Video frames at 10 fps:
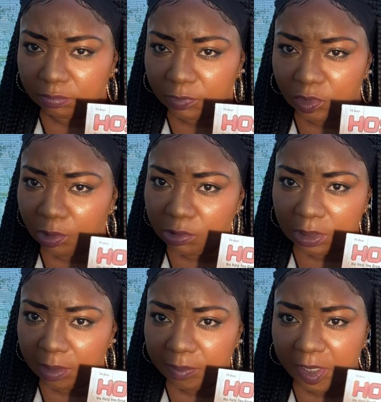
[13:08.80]
grow
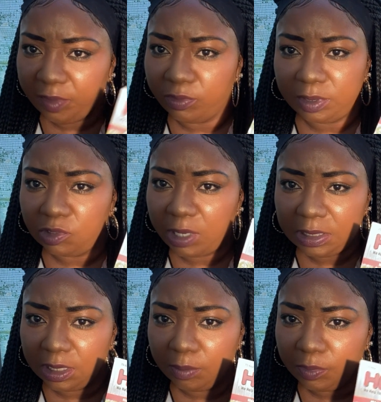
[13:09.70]
something different, try
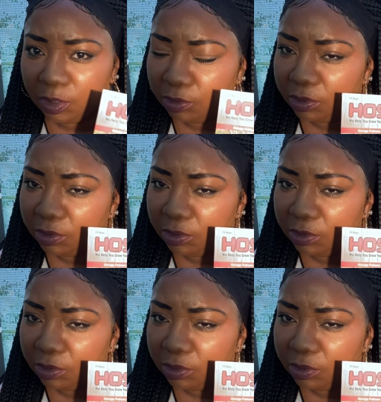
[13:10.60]
something new.